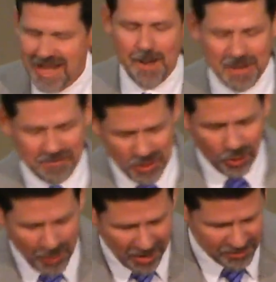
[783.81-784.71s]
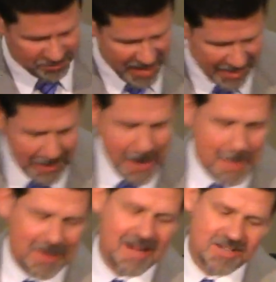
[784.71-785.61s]
How many of you are aware of the fact
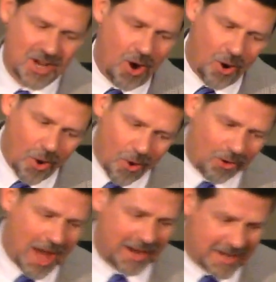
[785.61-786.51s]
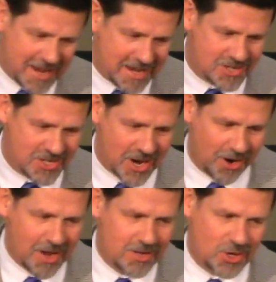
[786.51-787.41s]
that it's a whole lot
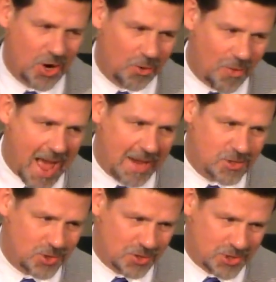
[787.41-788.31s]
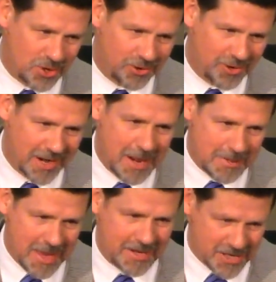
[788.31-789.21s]
easier to harass your children
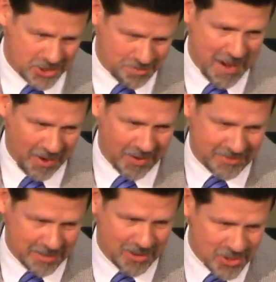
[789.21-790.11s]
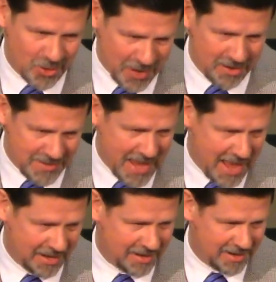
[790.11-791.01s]
than it is to parent them? Are you aware of
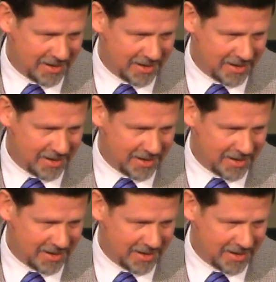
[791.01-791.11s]
that?